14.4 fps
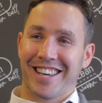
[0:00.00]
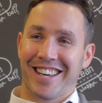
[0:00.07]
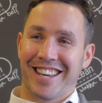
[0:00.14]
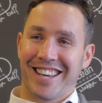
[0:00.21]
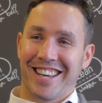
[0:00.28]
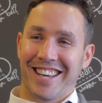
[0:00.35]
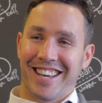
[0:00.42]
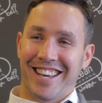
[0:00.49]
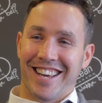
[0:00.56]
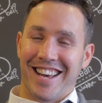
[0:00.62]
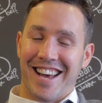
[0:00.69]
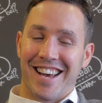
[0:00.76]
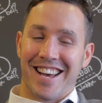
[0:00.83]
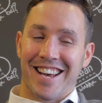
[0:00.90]
uh,
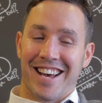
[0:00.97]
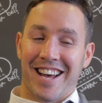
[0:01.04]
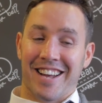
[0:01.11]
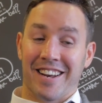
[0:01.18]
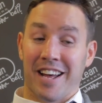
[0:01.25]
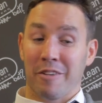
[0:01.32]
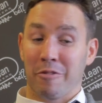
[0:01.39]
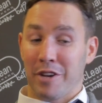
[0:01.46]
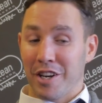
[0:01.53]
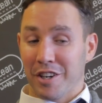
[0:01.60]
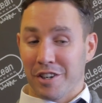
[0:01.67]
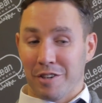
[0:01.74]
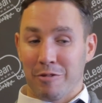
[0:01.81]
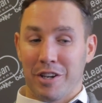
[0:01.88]
and, and we
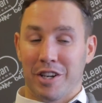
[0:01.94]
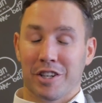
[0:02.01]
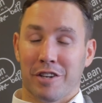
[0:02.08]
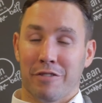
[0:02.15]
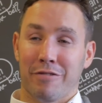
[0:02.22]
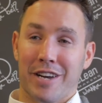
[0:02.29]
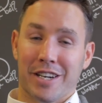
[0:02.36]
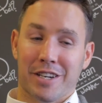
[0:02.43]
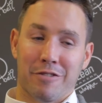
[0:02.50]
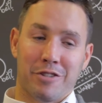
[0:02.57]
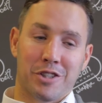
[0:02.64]
looked we looked effective.